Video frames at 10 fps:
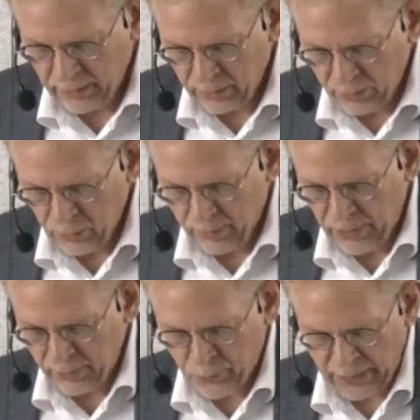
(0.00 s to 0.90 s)
anew
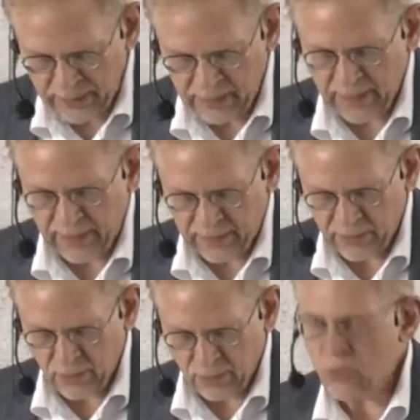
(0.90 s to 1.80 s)
about present day's
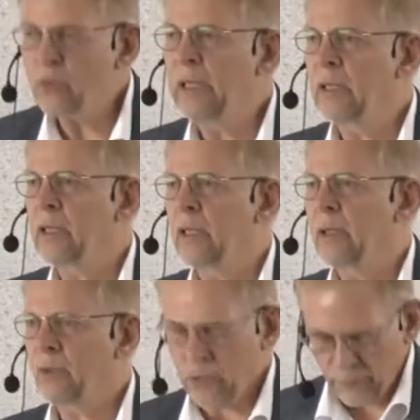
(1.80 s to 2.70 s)
concrete
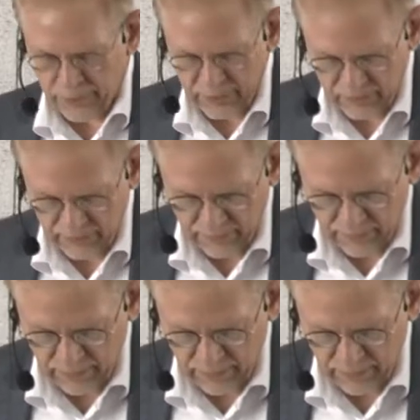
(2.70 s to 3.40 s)
utopias,